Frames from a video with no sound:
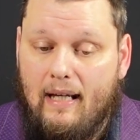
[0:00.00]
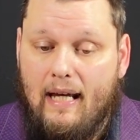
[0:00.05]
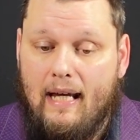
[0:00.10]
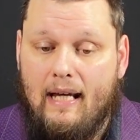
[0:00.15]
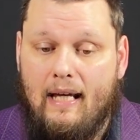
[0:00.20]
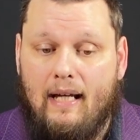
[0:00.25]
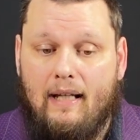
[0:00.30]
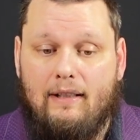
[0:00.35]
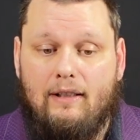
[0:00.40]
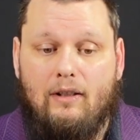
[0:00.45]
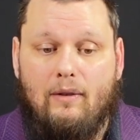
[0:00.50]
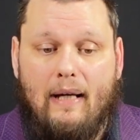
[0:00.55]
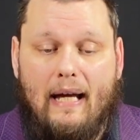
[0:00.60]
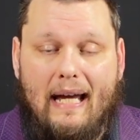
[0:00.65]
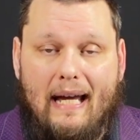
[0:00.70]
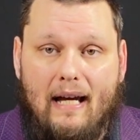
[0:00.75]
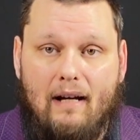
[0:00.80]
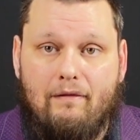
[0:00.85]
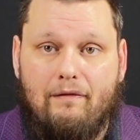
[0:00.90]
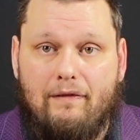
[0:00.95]
And you
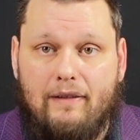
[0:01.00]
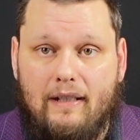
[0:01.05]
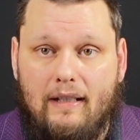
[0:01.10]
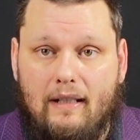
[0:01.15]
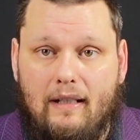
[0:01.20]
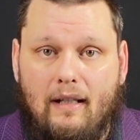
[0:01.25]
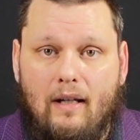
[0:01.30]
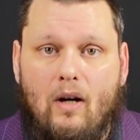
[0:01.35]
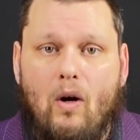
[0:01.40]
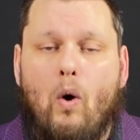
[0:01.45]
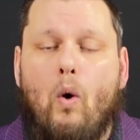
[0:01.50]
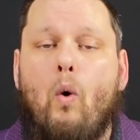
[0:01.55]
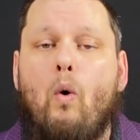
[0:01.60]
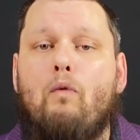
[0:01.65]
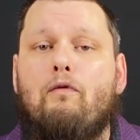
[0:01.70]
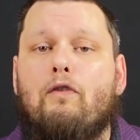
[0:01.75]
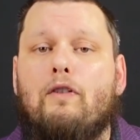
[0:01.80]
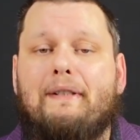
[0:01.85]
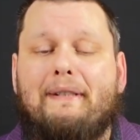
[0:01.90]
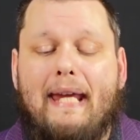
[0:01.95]
have the
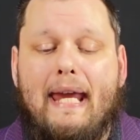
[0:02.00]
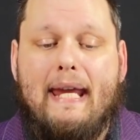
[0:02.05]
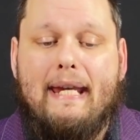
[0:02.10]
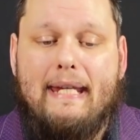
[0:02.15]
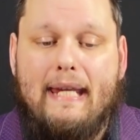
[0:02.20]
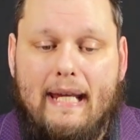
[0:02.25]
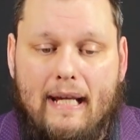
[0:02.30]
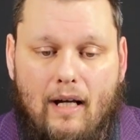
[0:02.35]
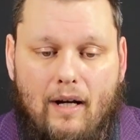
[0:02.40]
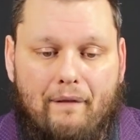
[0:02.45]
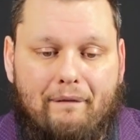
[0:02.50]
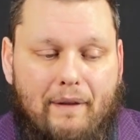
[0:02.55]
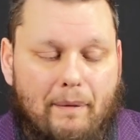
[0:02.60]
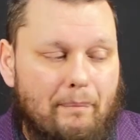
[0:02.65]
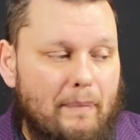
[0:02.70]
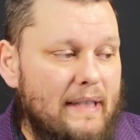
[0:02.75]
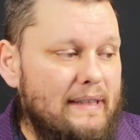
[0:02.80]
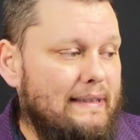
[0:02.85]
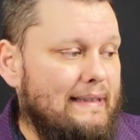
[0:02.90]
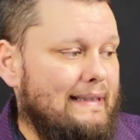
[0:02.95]
overtaking of the
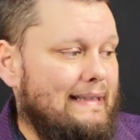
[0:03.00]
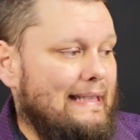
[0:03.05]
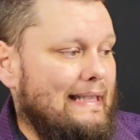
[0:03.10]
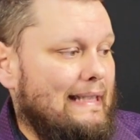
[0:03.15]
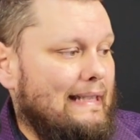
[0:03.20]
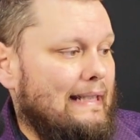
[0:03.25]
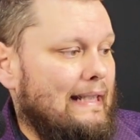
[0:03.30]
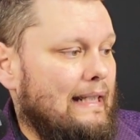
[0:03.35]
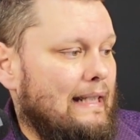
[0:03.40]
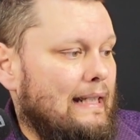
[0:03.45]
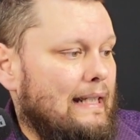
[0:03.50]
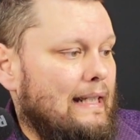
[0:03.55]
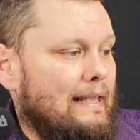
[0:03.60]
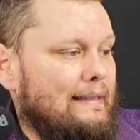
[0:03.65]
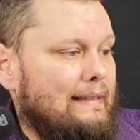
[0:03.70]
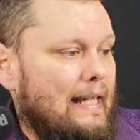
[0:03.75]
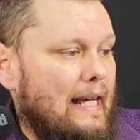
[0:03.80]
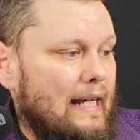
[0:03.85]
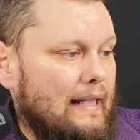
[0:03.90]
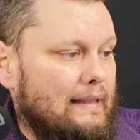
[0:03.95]
Byzantine
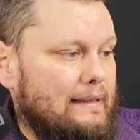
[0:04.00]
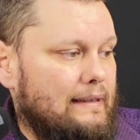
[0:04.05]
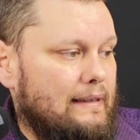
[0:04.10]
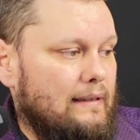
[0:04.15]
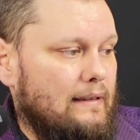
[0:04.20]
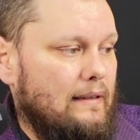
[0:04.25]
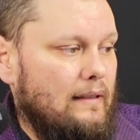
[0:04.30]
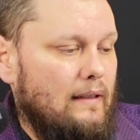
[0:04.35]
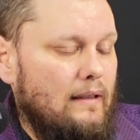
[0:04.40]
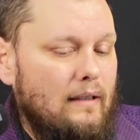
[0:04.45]
text.